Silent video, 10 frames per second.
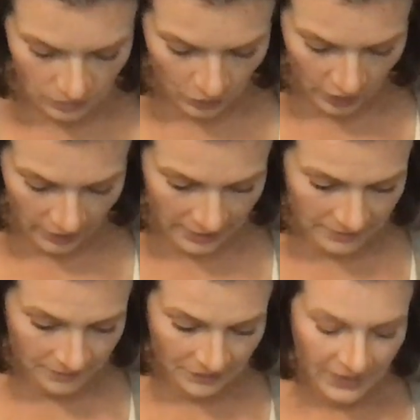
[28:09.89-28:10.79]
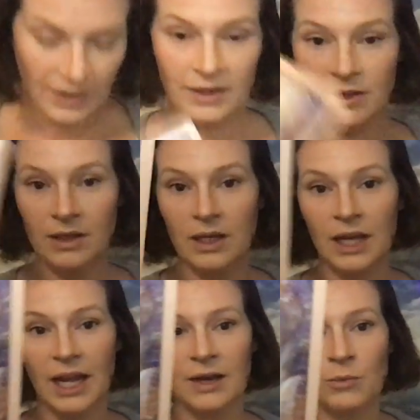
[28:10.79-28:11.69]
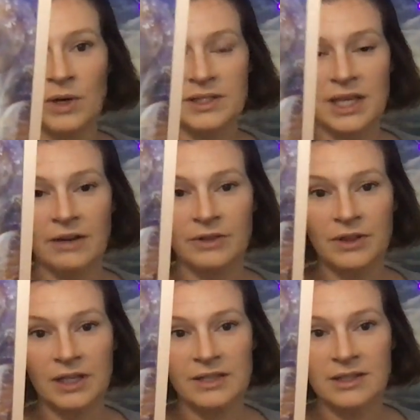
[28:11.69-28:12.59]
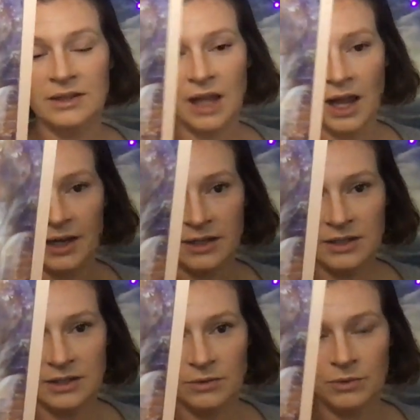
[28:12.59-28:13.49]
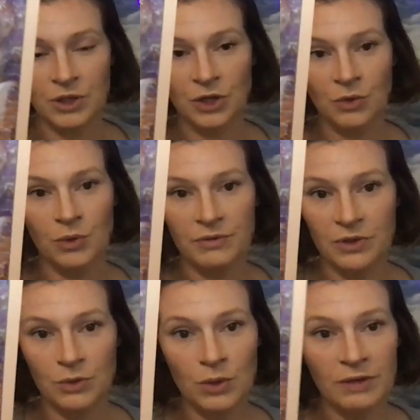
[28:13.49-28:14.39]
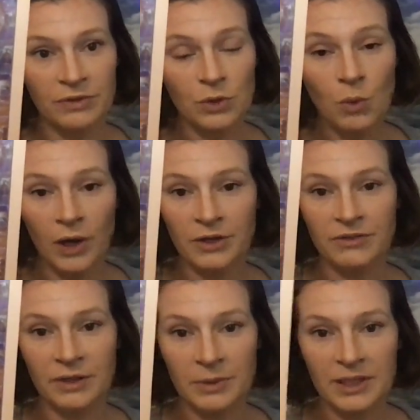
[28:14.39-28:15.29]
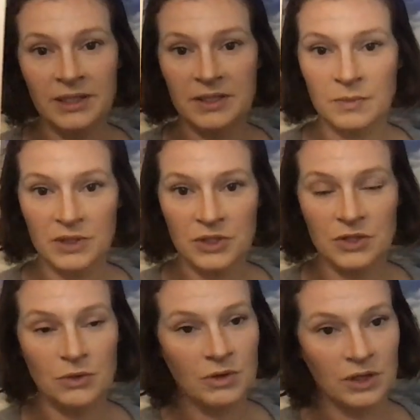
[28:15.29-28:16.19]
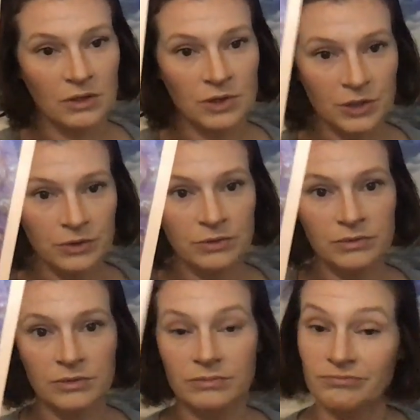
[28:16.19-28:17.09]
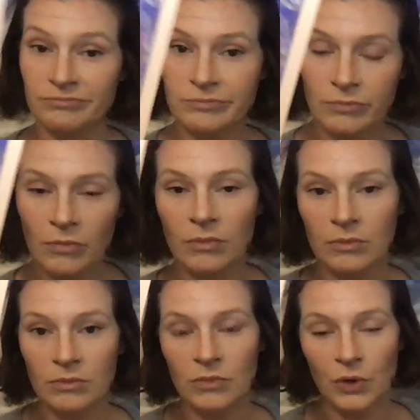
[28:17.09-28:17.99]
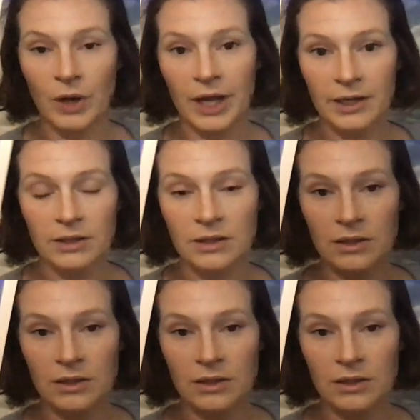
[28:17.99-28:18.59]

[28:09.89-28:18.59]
Okay? And once everything is aligned, you know, if you if you want your feminine as much as you think you do, okay?